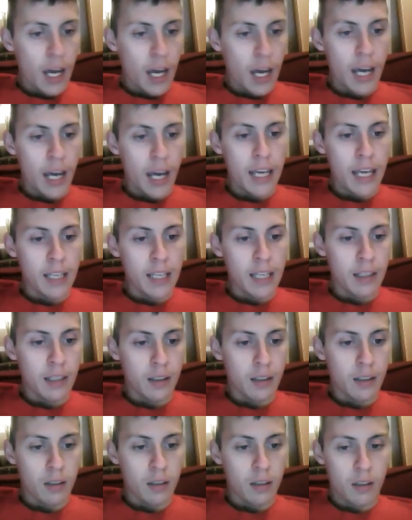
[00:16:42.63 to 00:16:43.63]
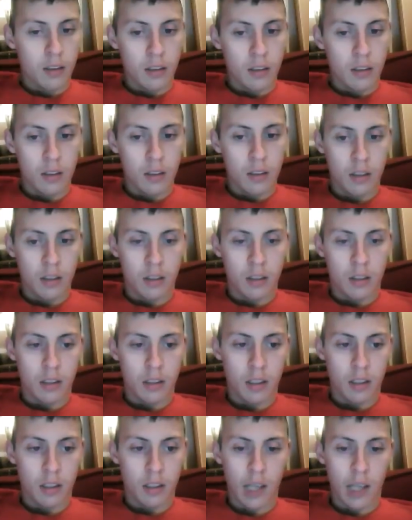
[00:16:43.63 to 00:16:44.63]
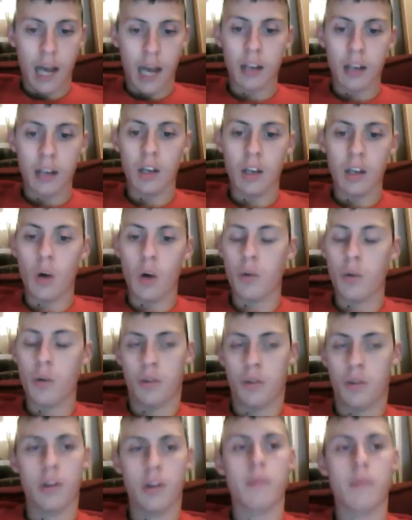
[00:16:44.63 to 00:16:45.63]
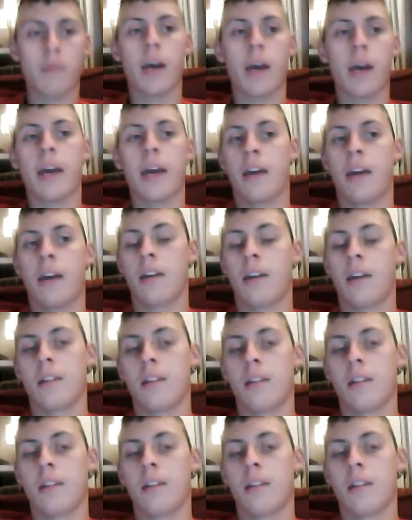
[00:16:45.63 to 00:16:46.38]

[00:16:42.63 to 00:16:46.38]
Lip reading: I gotta go with Green Bay.